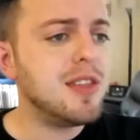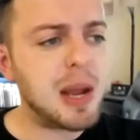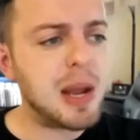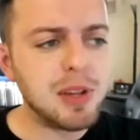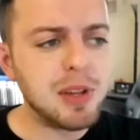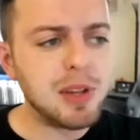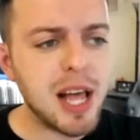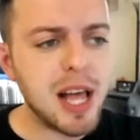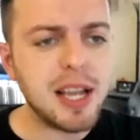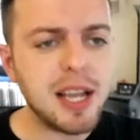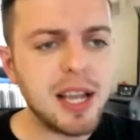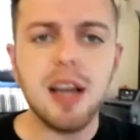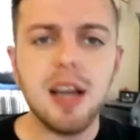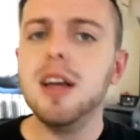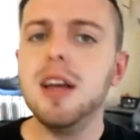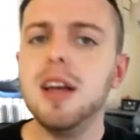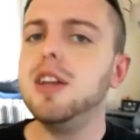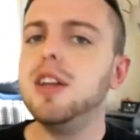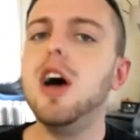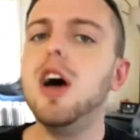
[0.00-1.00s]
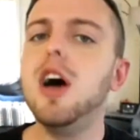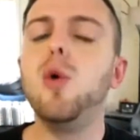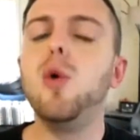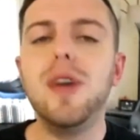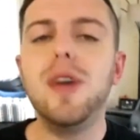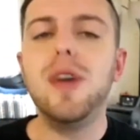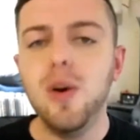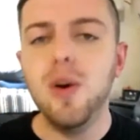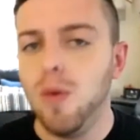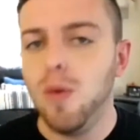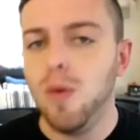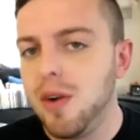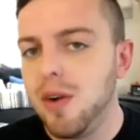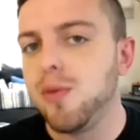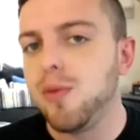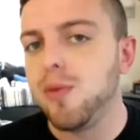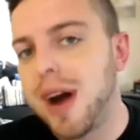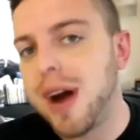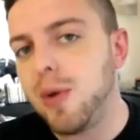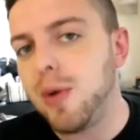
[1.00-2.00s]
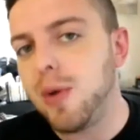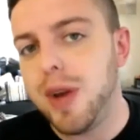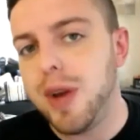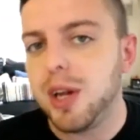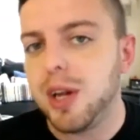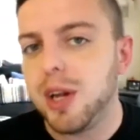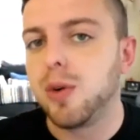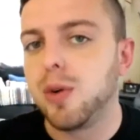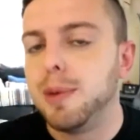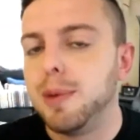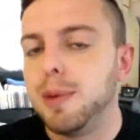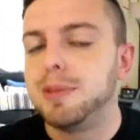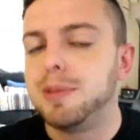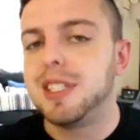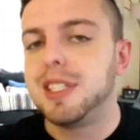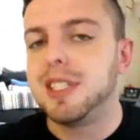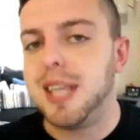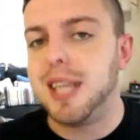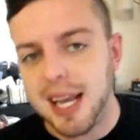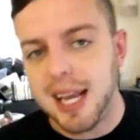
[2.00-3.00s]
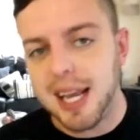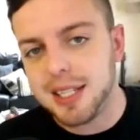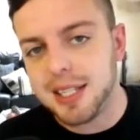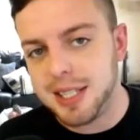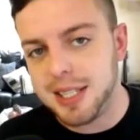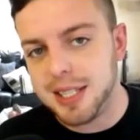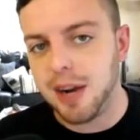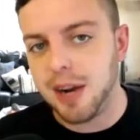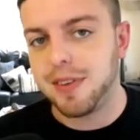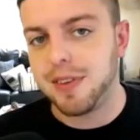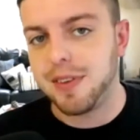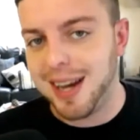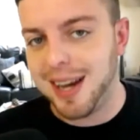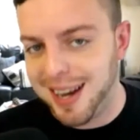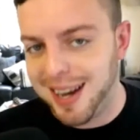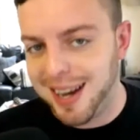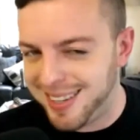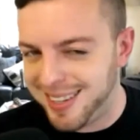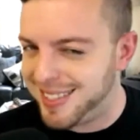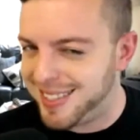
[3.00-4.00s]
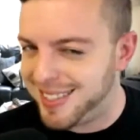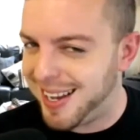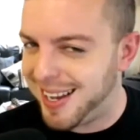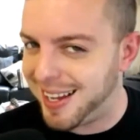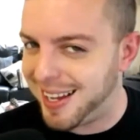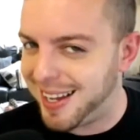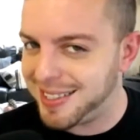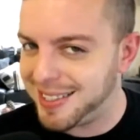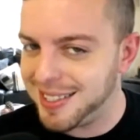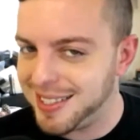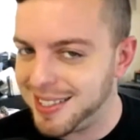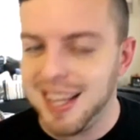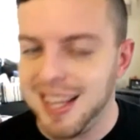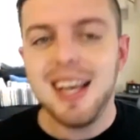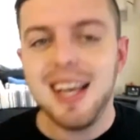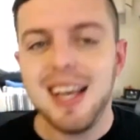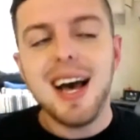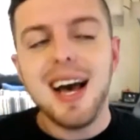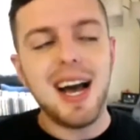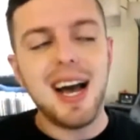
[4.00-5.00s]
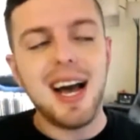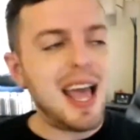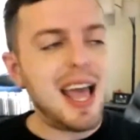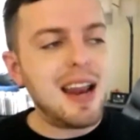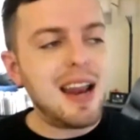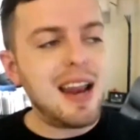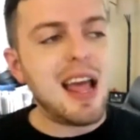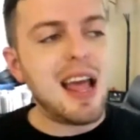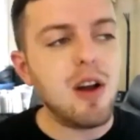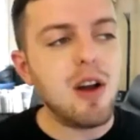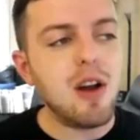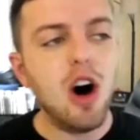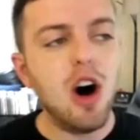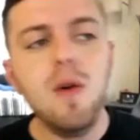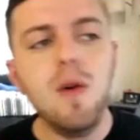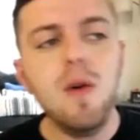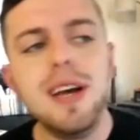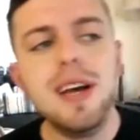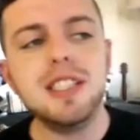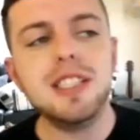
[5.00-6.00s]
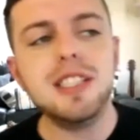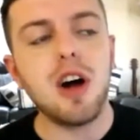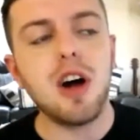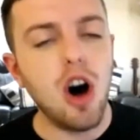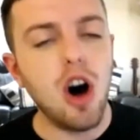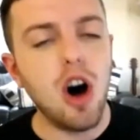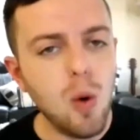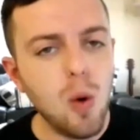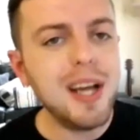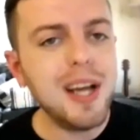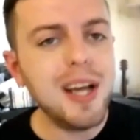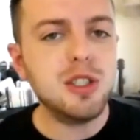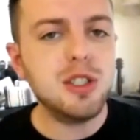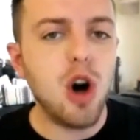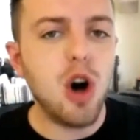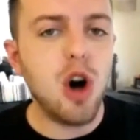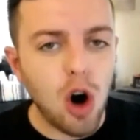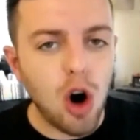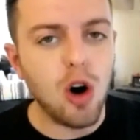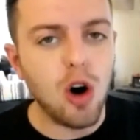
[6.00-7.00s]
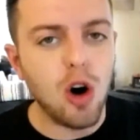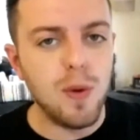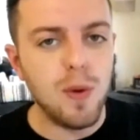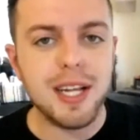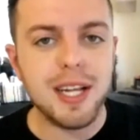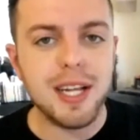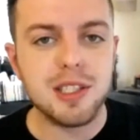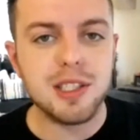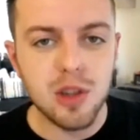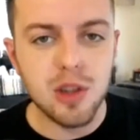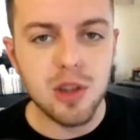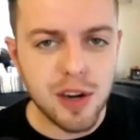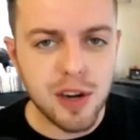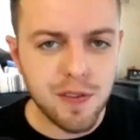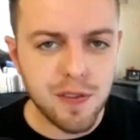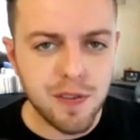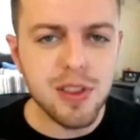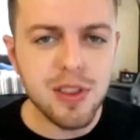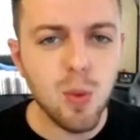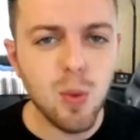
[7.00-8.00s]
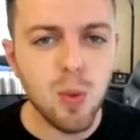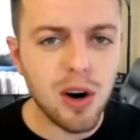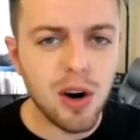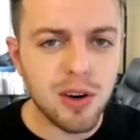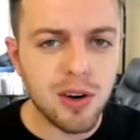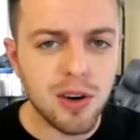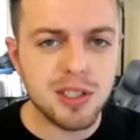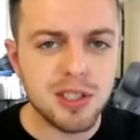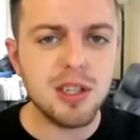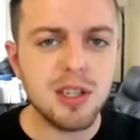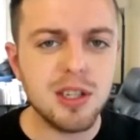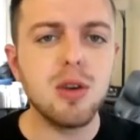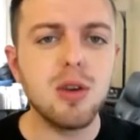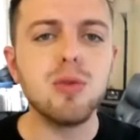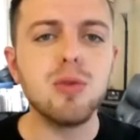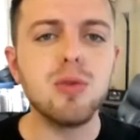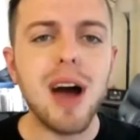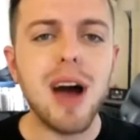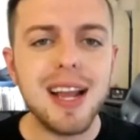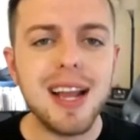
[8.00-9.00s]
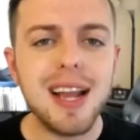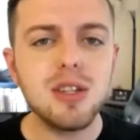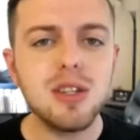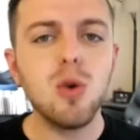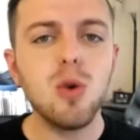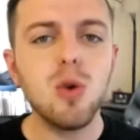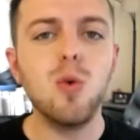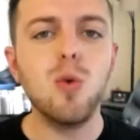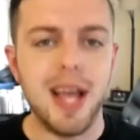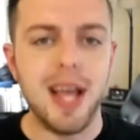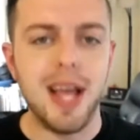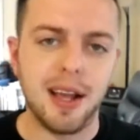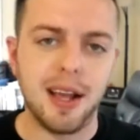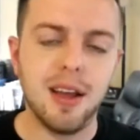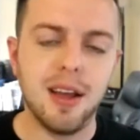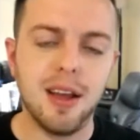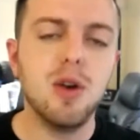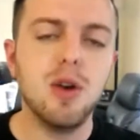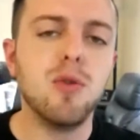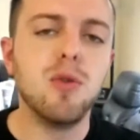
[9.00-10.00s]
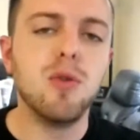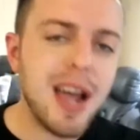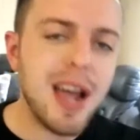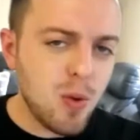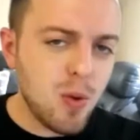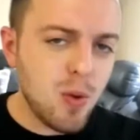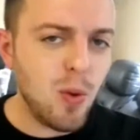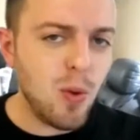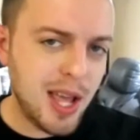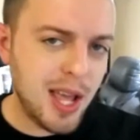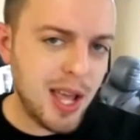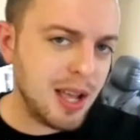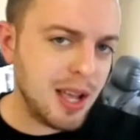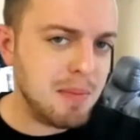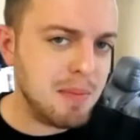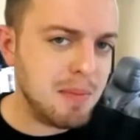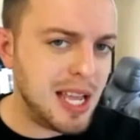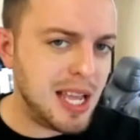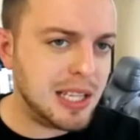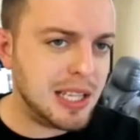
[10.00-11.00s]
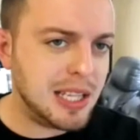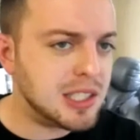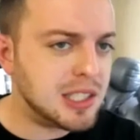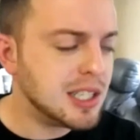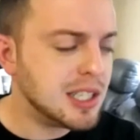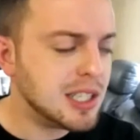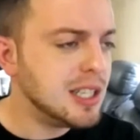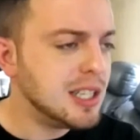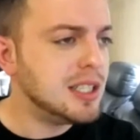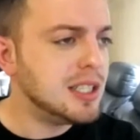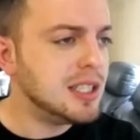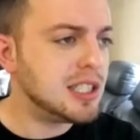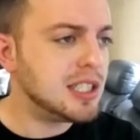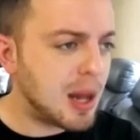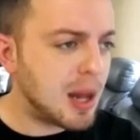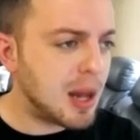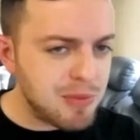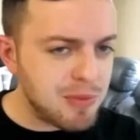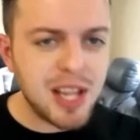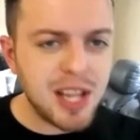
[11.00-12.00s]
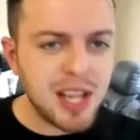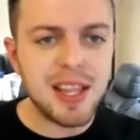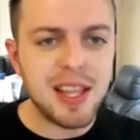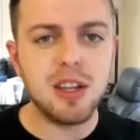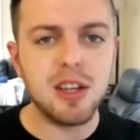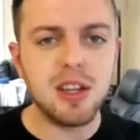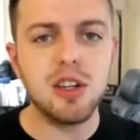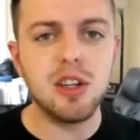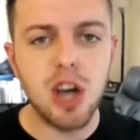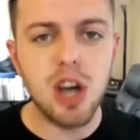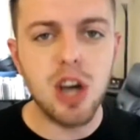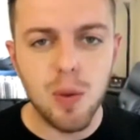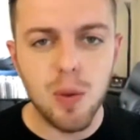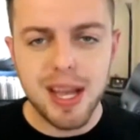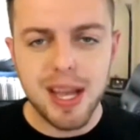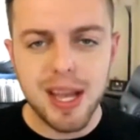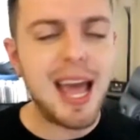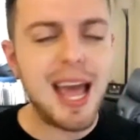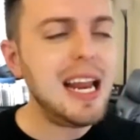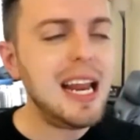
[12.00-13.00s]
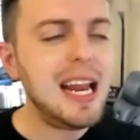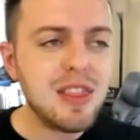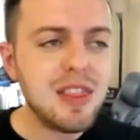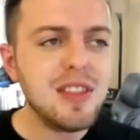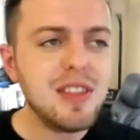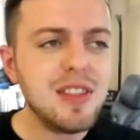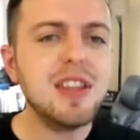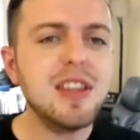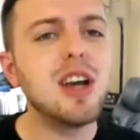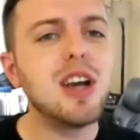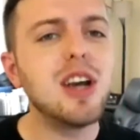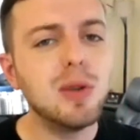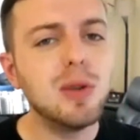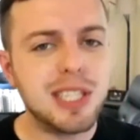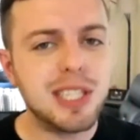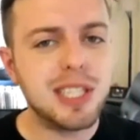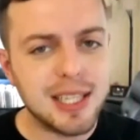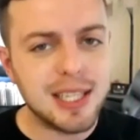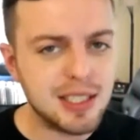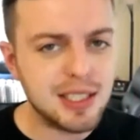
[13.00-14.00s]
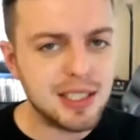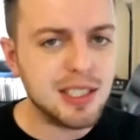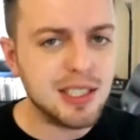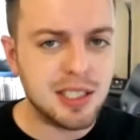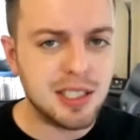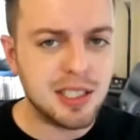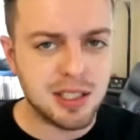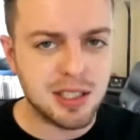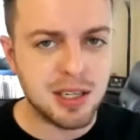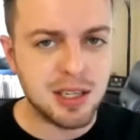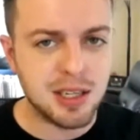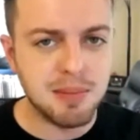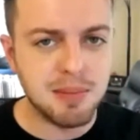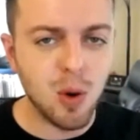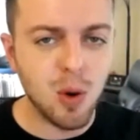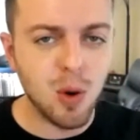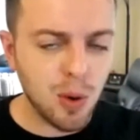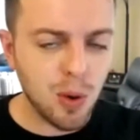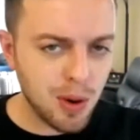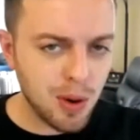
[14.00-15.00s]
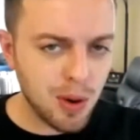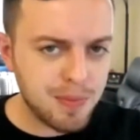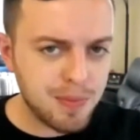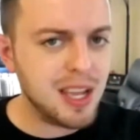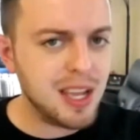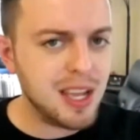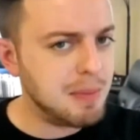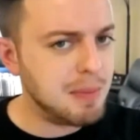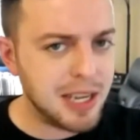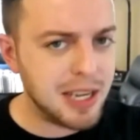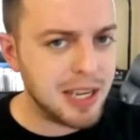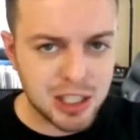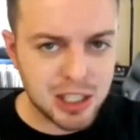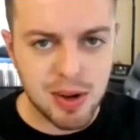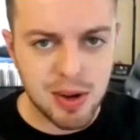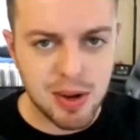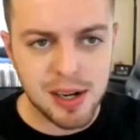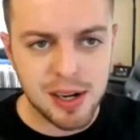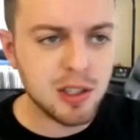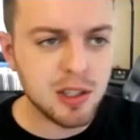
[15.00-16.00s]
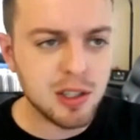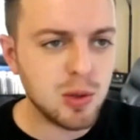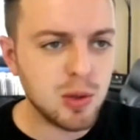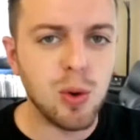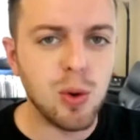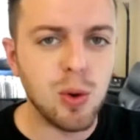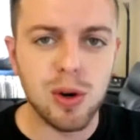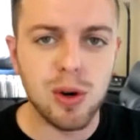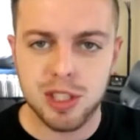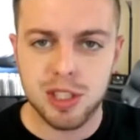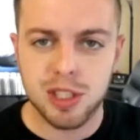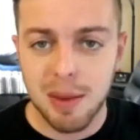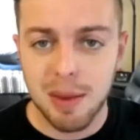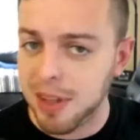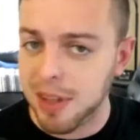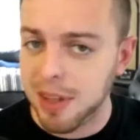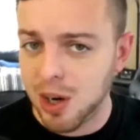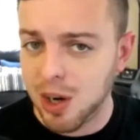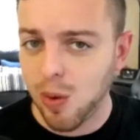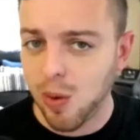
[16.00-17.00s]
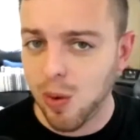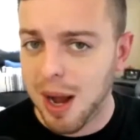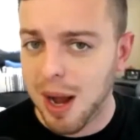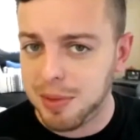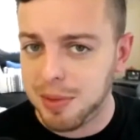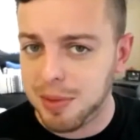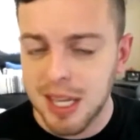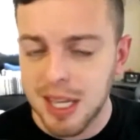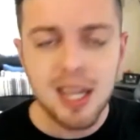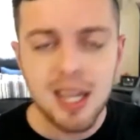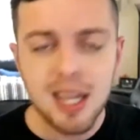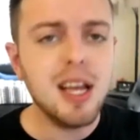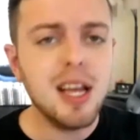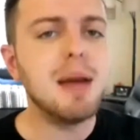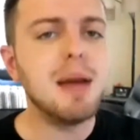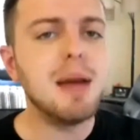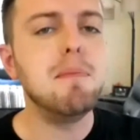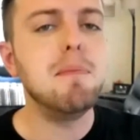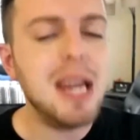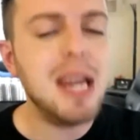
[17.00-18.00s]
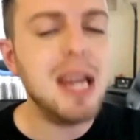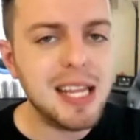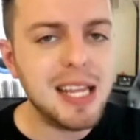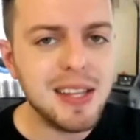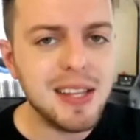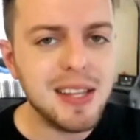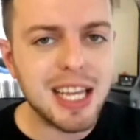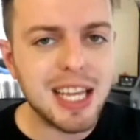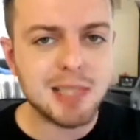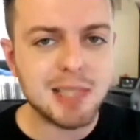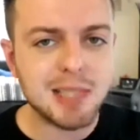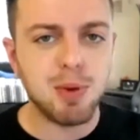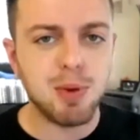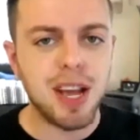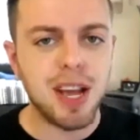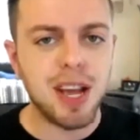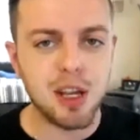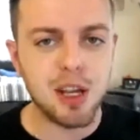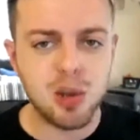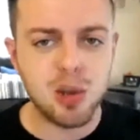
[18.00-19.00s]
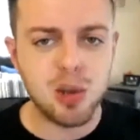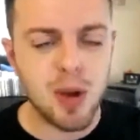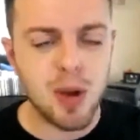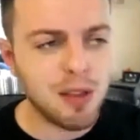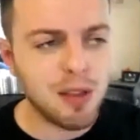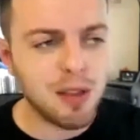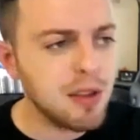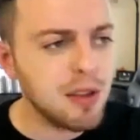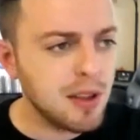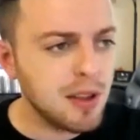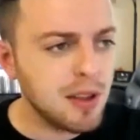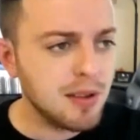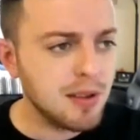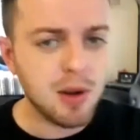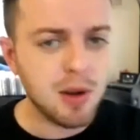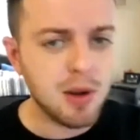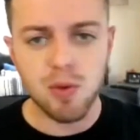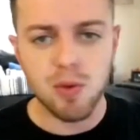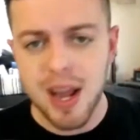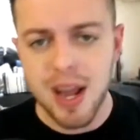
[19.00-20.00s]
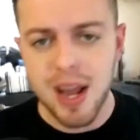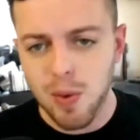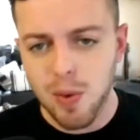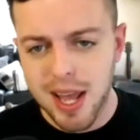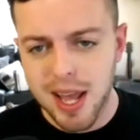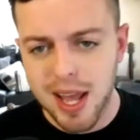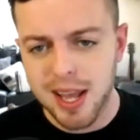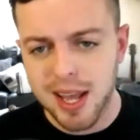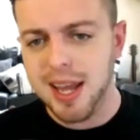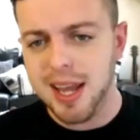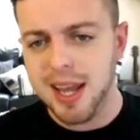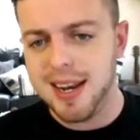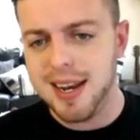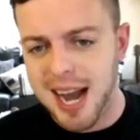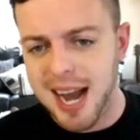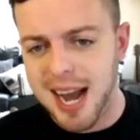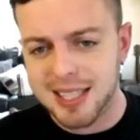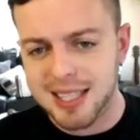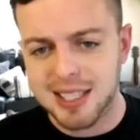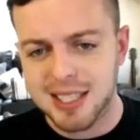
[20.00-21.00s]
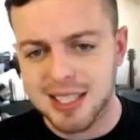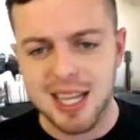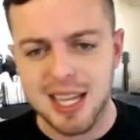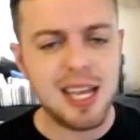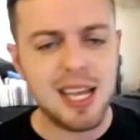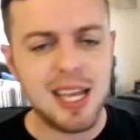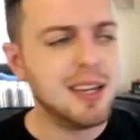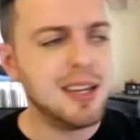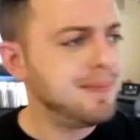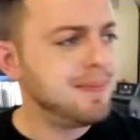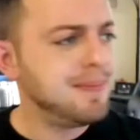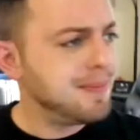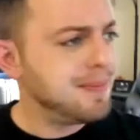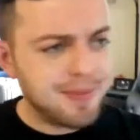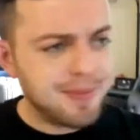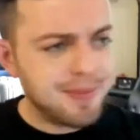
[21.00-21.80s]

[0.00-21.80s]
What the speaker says: They were like, no, we don't want right-wing groups to take us out of context. And always, always, always look for the words right-wing. Right-wing means something that could go, anything that goes against the system or the administrators or something corrupt immediately gets brandished with right-wing, Nazi,